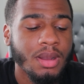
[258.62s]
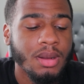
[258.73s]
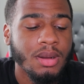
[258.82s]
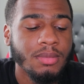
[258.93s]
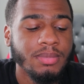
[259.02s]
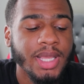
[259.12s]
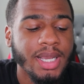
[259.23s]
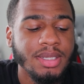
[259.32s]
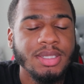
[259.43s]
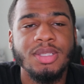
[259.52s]

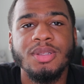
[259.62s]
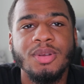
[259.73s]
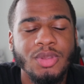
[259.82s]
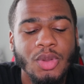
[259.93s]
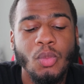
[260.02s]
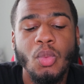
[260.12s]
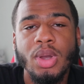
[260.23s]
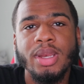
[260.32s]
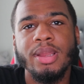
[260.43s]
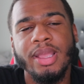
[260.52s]
Next, the
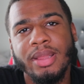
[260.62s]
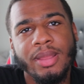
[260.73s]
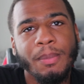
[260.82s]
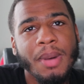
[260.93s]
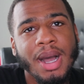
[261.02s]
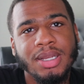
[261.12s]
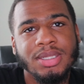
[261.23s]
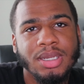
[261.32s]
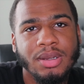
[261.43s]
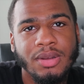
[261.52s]
wood in the
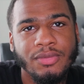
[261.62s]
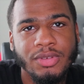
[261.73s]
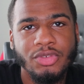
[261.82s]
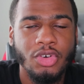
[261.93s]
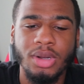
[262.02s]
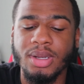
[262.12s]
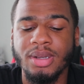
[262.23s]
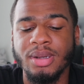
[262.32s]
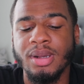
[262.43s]
box of the truck.